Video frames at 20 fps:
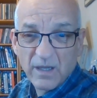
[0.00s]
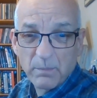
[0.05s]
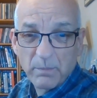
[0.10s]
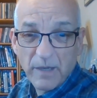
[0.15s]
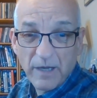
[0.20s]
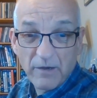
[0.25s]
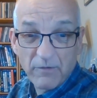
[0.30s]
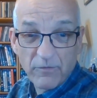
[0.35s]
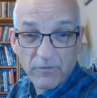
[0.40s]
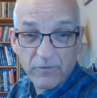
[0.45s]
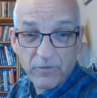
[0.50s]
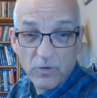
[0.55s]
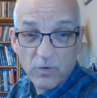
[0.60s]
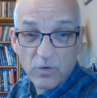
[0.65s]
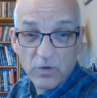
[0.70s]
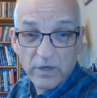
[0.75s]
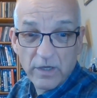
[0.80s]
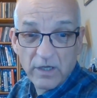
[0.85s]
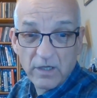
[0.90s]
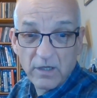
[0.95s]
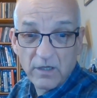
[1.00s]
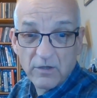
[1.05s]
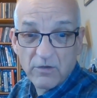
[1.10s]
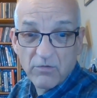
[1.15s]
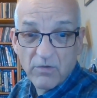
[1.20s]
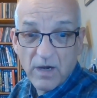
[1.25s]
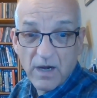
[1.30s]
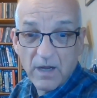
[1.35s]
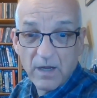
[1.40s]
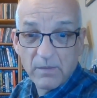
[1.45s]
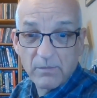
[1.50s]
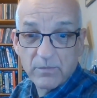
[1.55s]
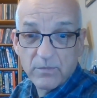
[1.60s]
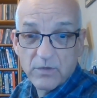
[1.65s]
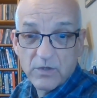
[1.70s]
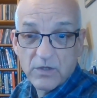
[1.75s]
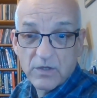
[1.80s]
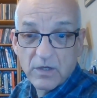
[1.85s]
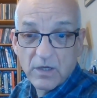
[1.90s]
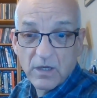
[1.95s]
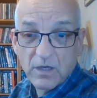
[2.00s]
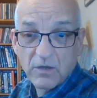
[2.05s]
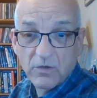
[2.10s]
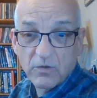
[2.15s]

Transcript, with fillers: about four kilograms uh,